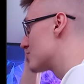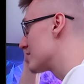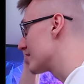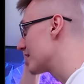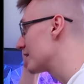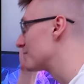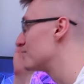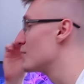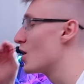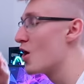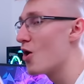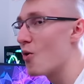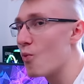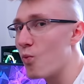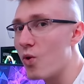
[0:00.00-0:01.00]
drinking
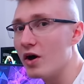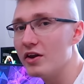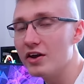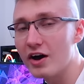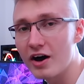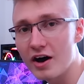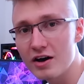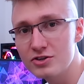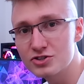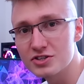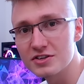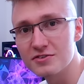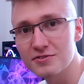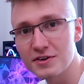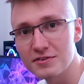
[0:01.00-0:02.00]

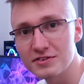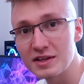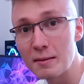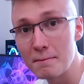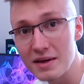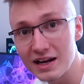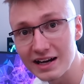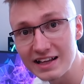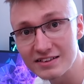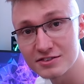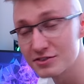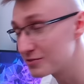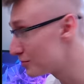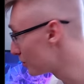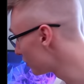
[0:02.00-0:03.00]
150
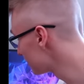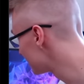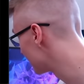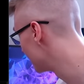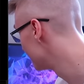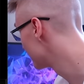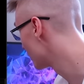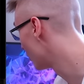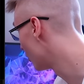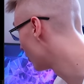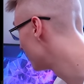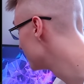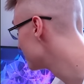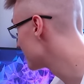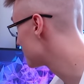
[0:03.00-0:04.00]
milliliters of water or